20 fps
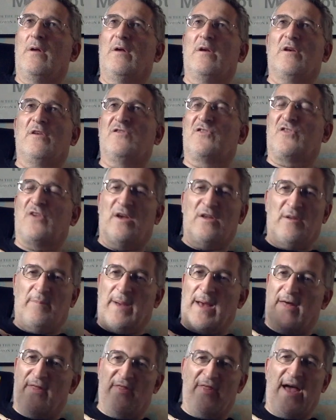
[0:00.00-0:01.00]
concerned
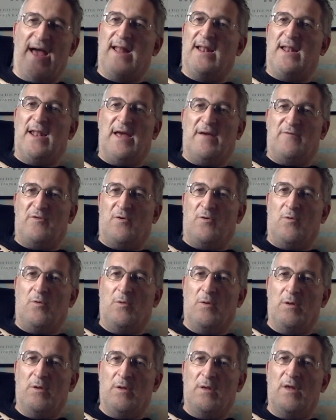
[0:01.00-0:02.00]
about that level
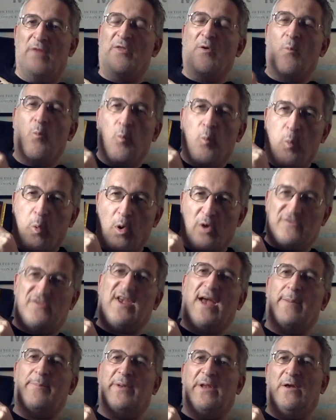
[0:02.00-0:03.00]
than
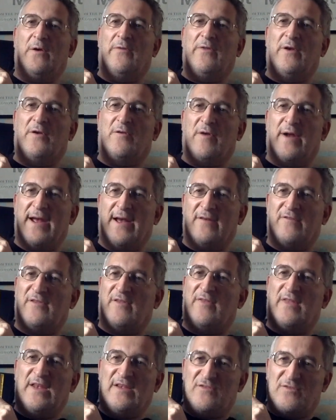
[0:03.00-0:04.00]
what's happening on the ground
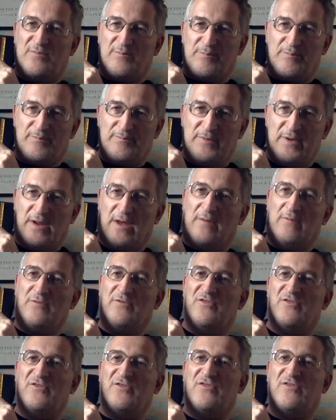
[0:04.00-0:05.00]
in these, you know,
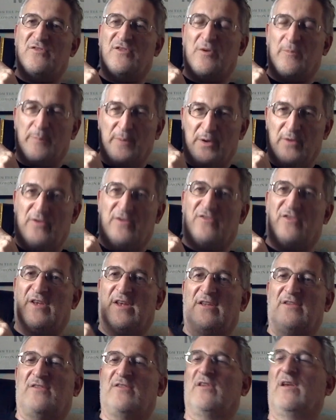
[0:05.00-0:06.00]

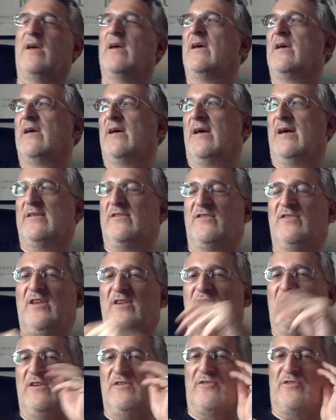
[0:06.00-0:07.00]
communities and
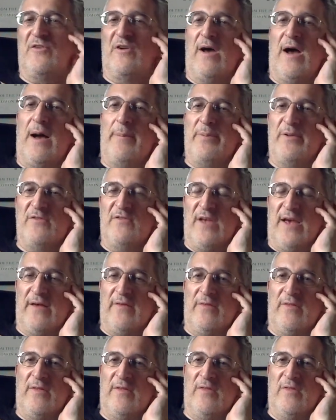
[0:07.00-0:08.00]
cities up and
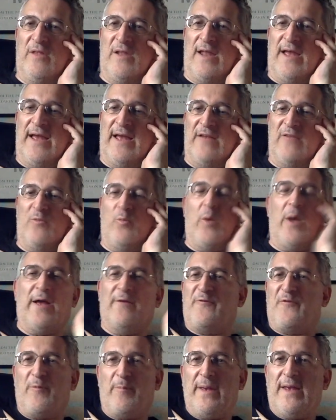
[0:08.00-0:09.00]
down the, the land,
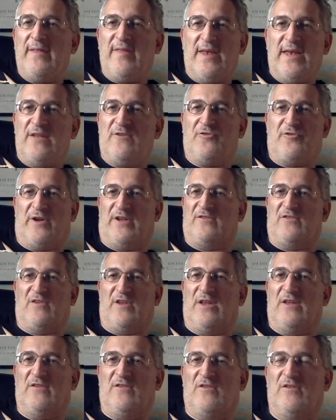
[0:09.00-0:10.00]
where for me the interest
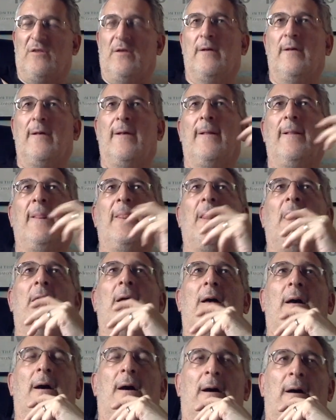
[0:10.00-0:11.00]
is.
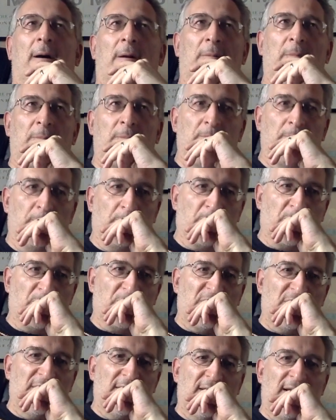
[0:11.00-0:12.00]
Um,
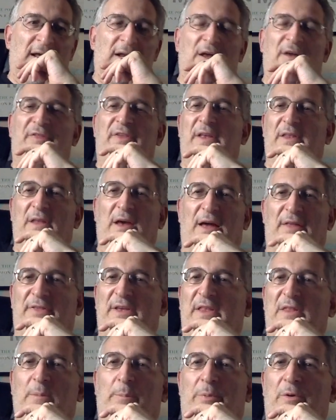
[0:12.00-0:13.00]
and I think I
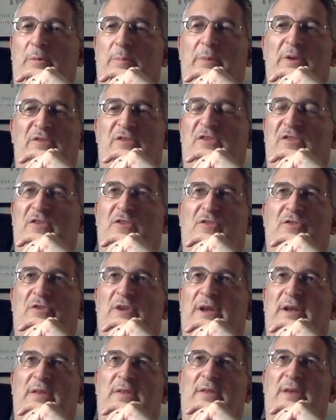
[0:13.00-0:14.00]
think the book misses a
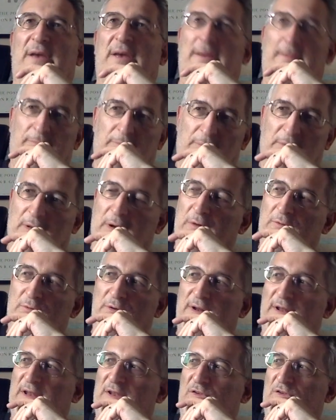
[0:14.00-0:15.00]
trick there. I
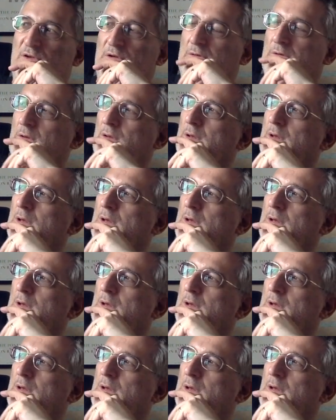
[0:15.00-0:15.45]
really do.